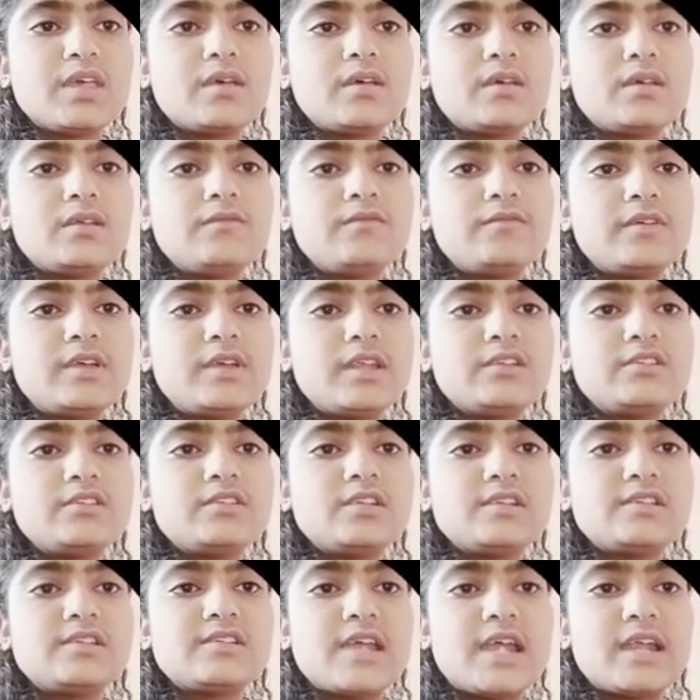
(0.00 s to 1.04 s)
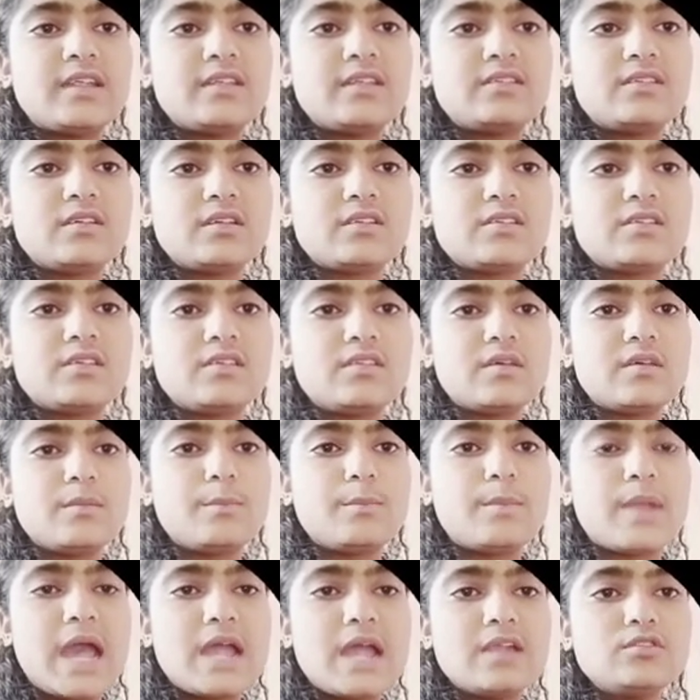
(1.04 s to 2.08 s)
Inferential statistics is a
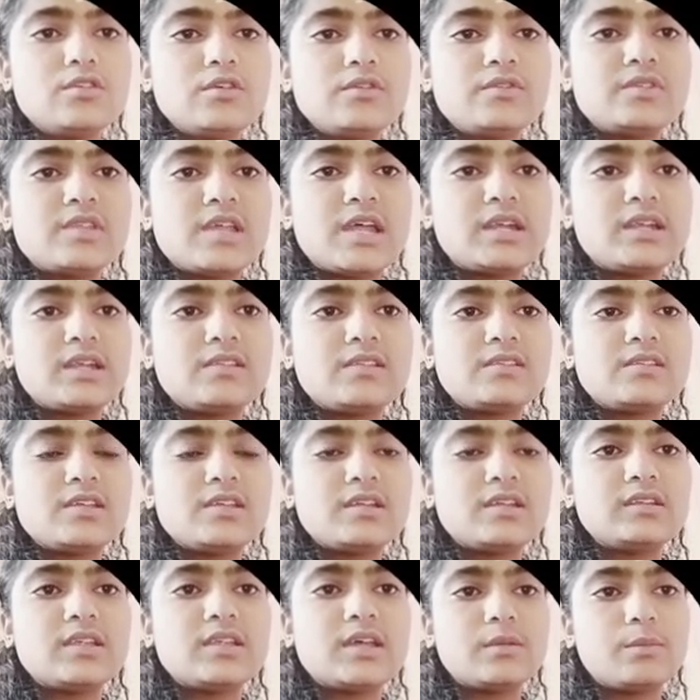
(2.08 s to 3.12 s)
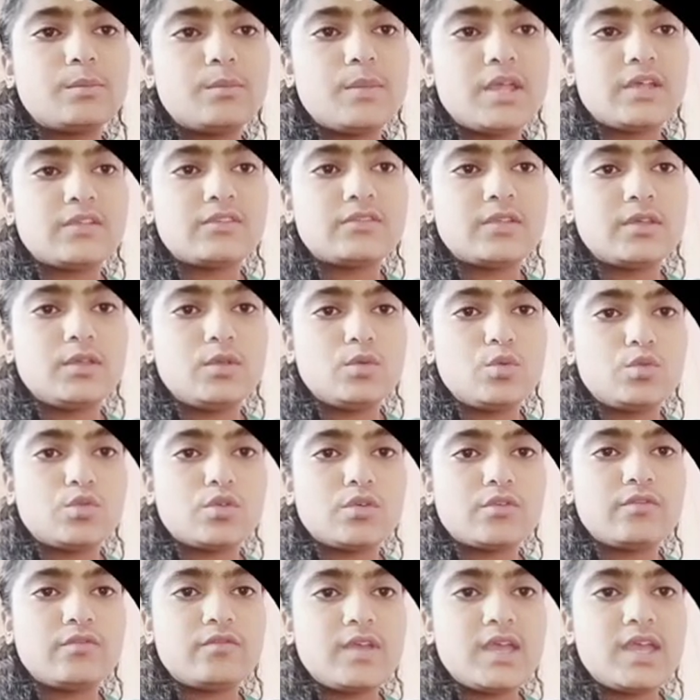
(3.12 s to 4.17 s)
branch of statistics that makes the use
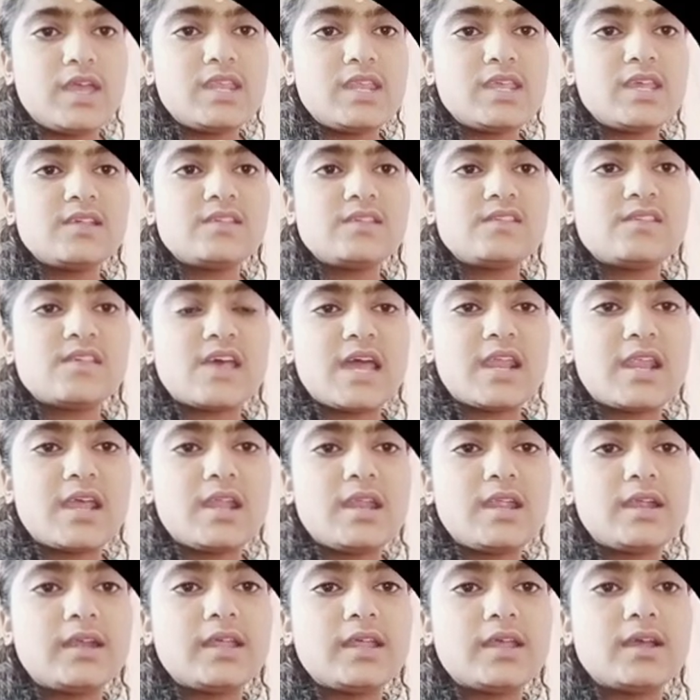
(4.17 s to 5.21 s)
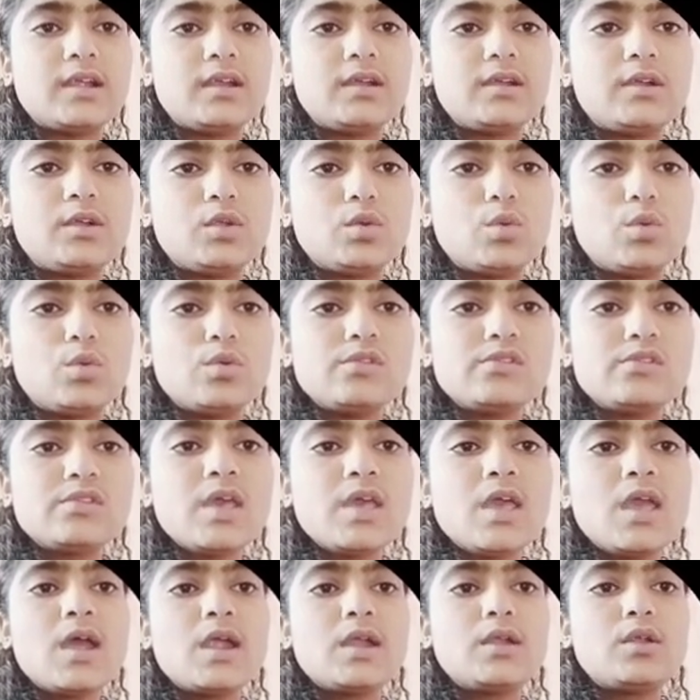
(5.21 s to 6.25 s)
of various analytical tools
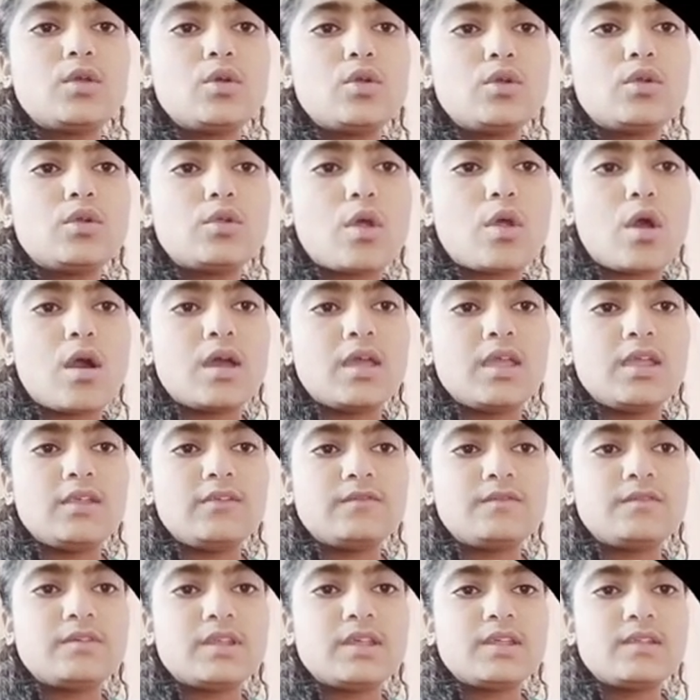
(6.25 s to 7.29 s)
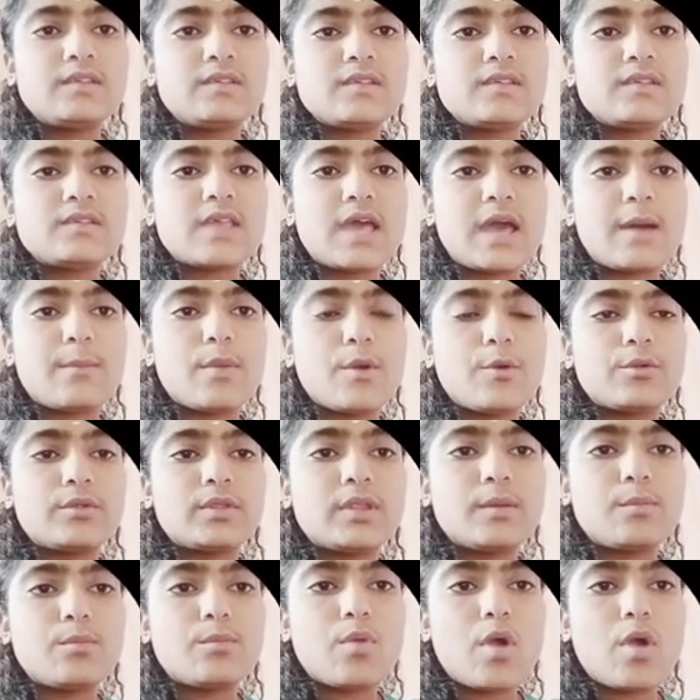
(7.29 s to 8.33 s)
to draw inferences about
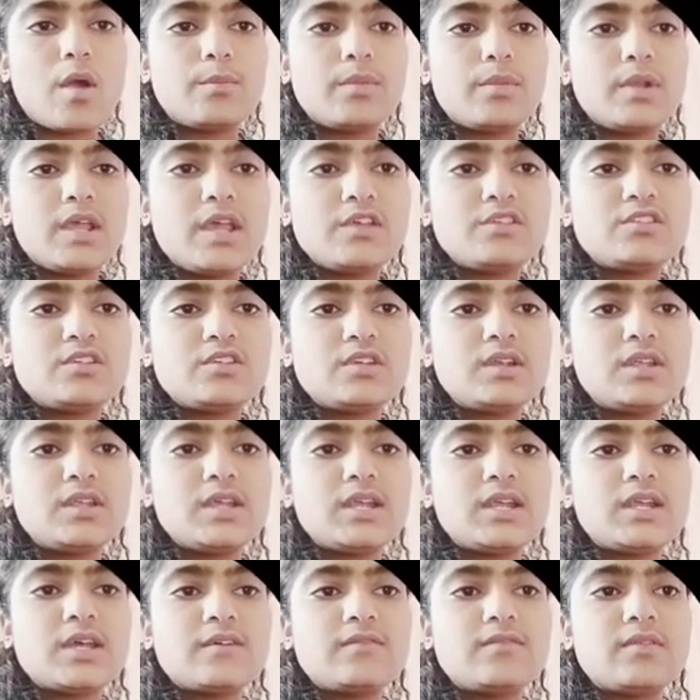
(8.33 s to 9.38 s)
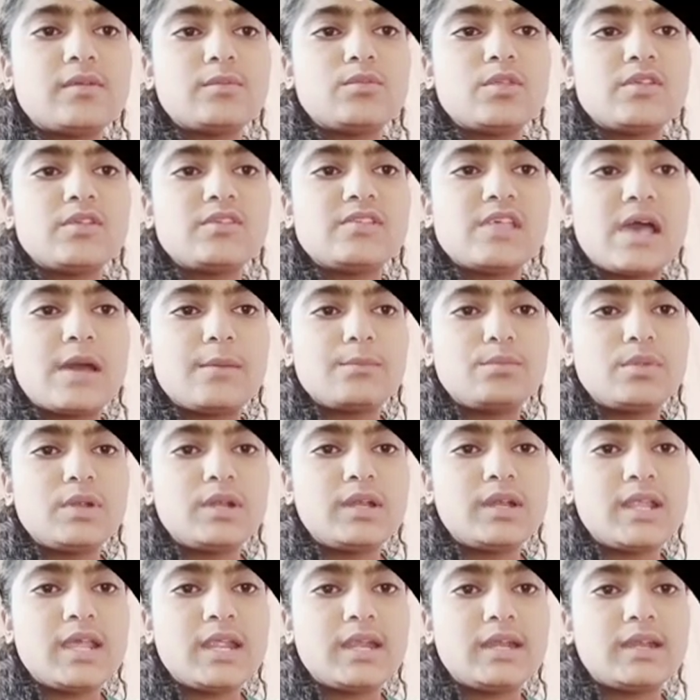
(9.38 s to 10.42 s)
the population data from the sample
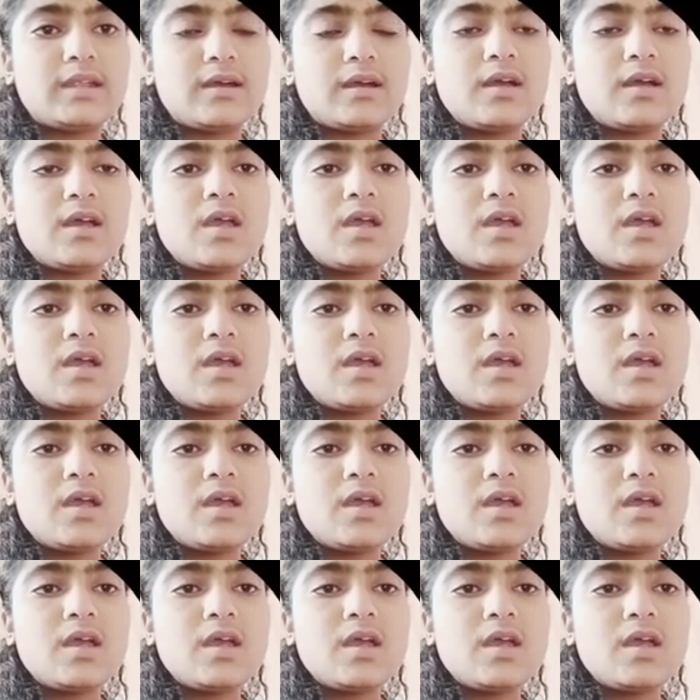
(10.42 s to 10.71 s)
data.